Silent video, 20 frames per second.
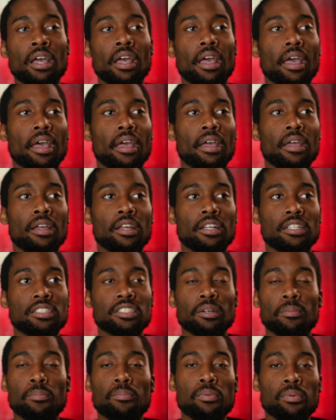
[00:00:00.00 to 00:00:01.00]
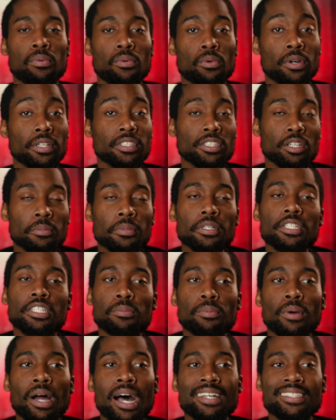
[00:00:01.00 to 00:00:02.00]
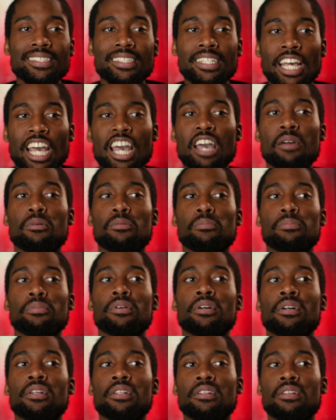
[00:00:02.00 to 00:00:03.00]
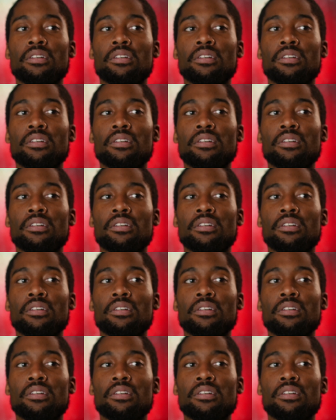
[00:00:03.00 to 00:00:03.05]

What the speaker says: it's going to be a surprising camera, but